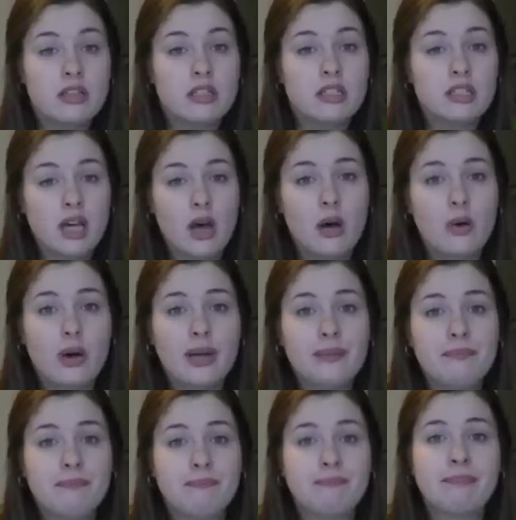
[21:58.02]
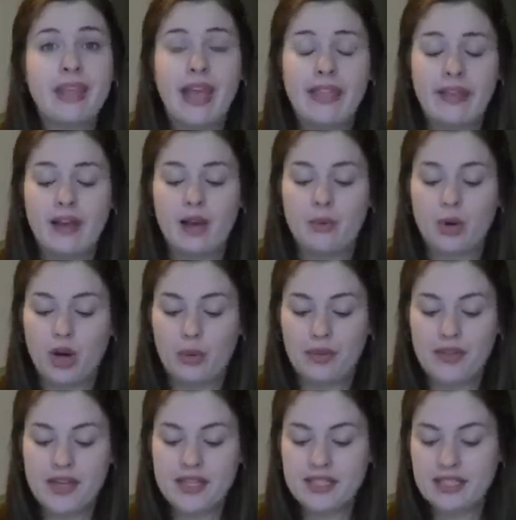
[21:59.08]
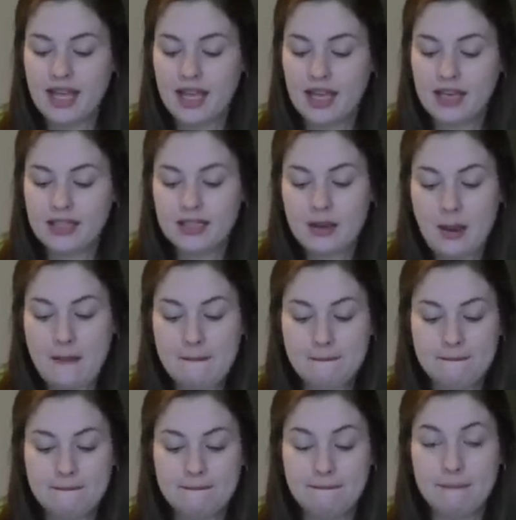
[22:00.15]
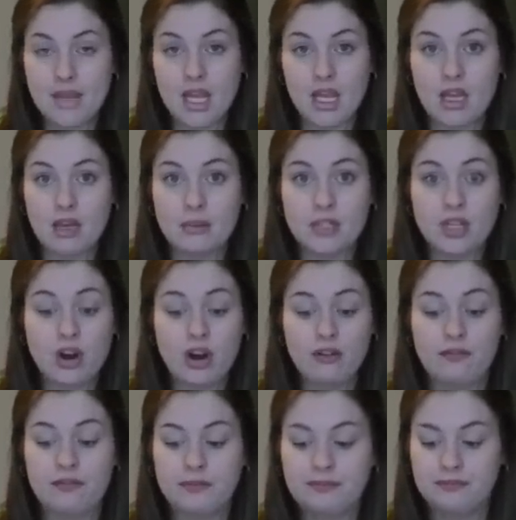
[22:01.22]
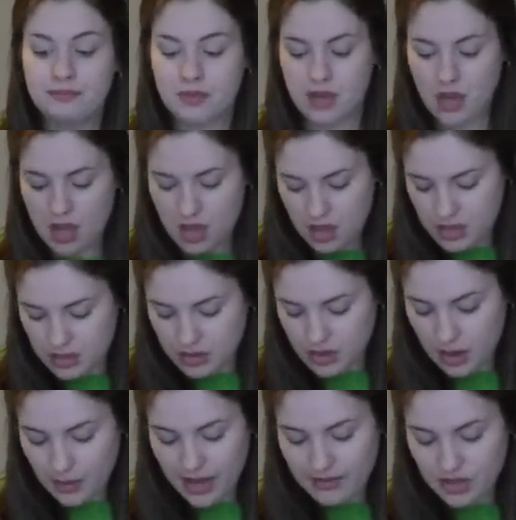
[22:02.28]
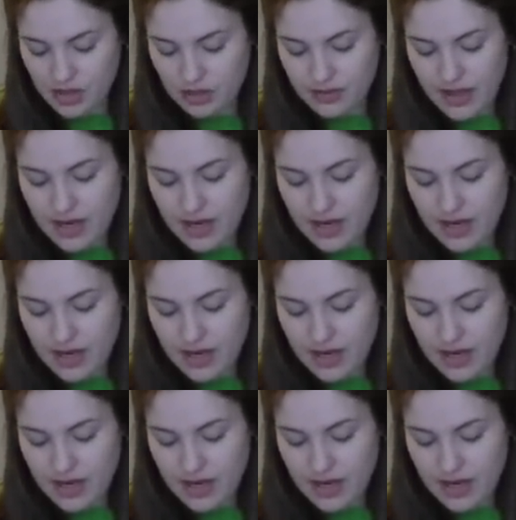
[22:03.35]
So I think I will go with this and make him a scarf. So I will have to start